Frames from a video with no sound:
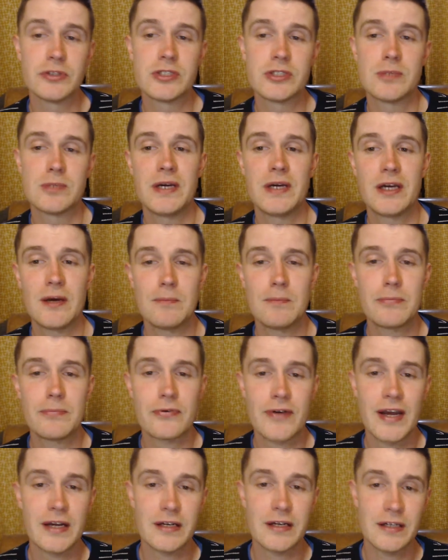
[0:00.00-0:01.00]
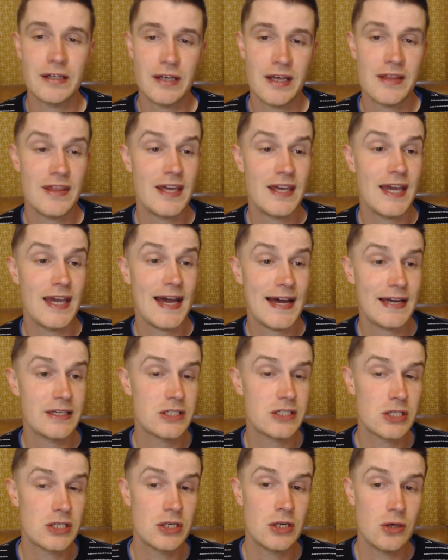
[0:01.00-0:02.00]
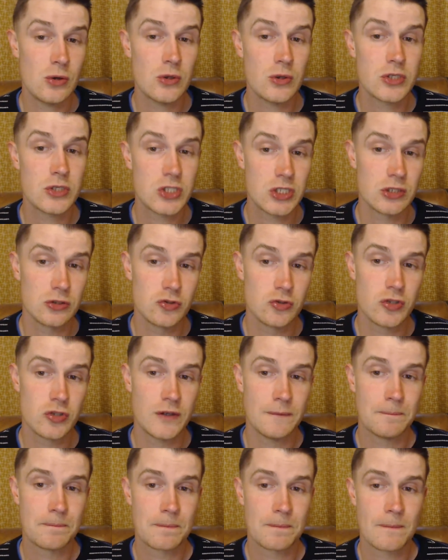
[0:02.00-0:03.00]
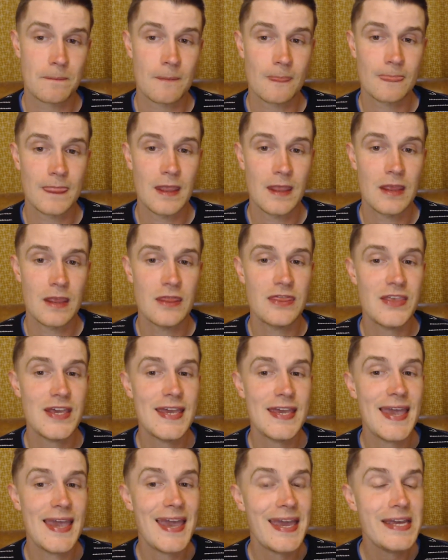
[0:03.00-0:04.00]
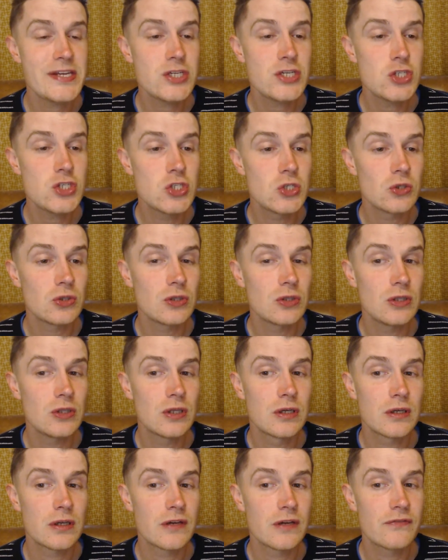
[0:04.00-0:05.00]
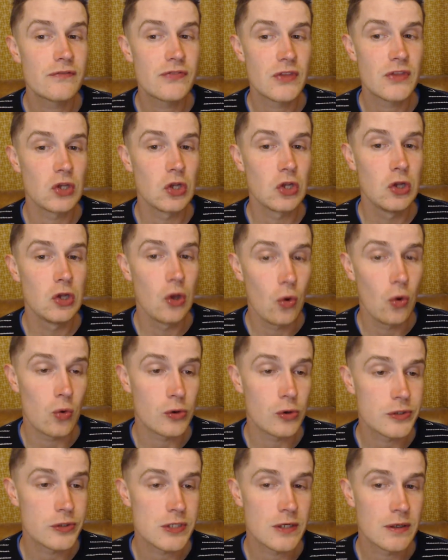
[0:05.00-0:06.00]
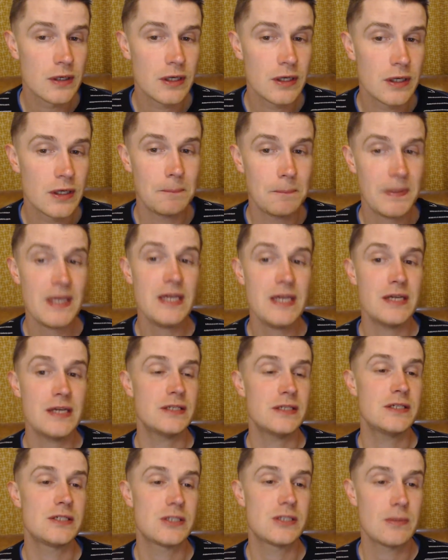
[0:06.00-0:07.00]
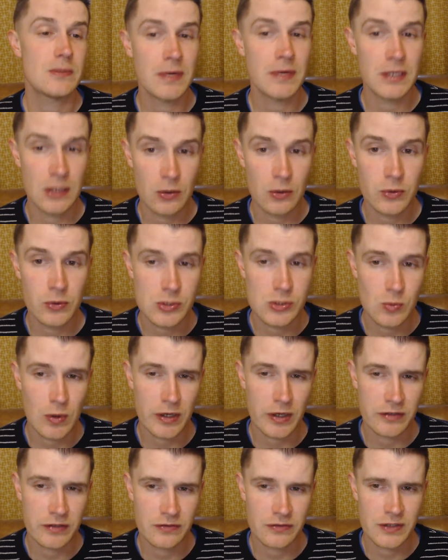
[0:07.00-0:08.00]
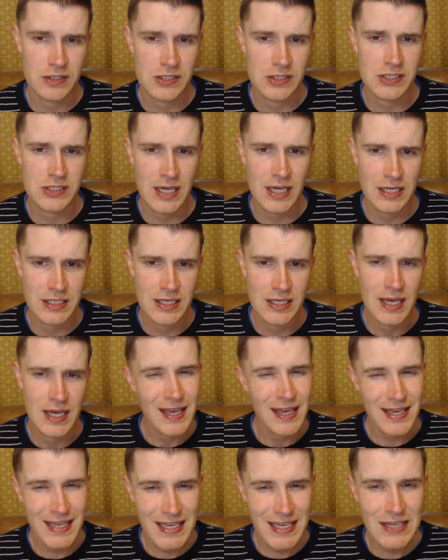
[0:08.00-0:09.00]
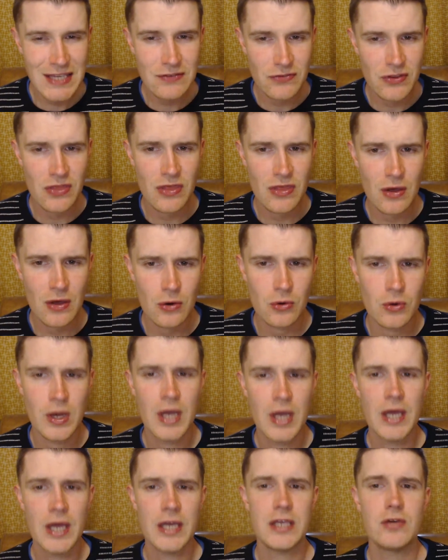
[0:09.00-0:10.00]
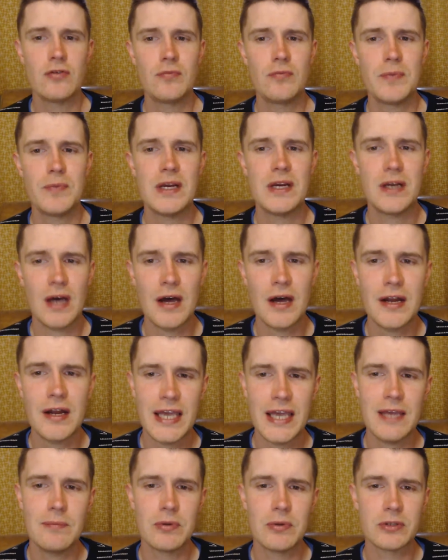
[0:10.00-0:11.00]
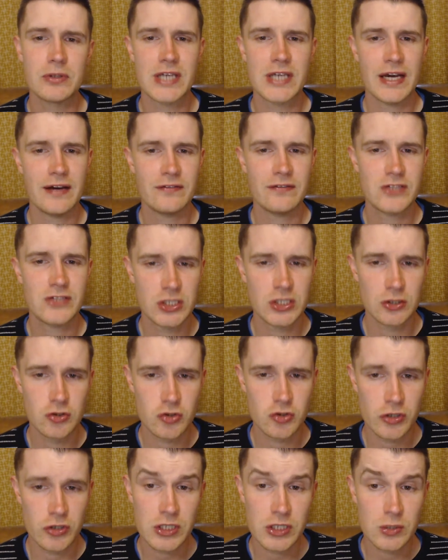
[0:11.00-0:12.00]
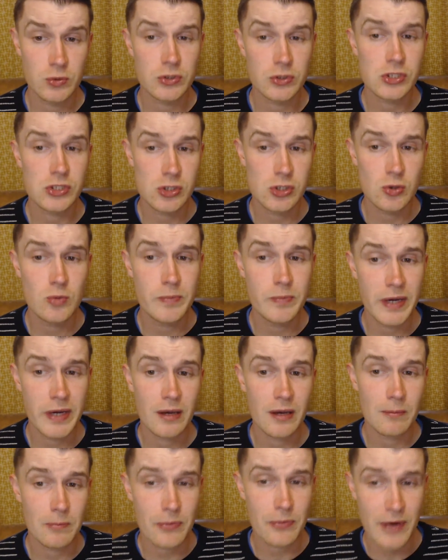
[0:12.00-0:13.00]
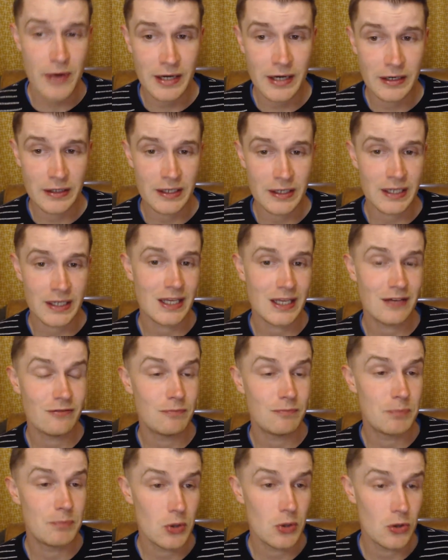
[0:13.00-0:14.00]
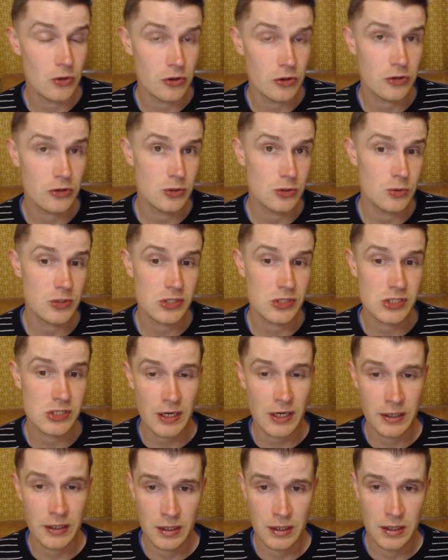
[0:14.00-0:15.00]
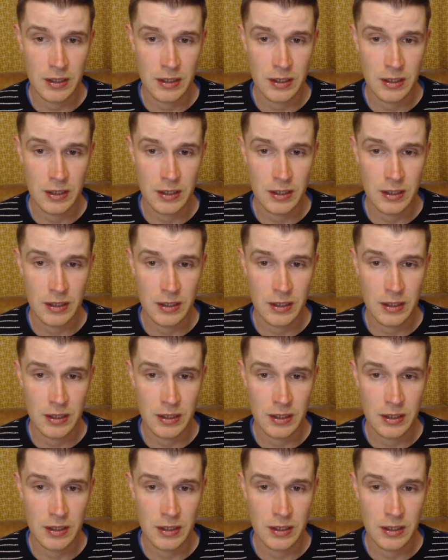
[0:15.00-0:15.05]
to become pregnant, and they had no children. The angel of the Lord appeared to Manoah's wife and said, even though you have been unable to have children, you will soon become pregnant and give birth to a son.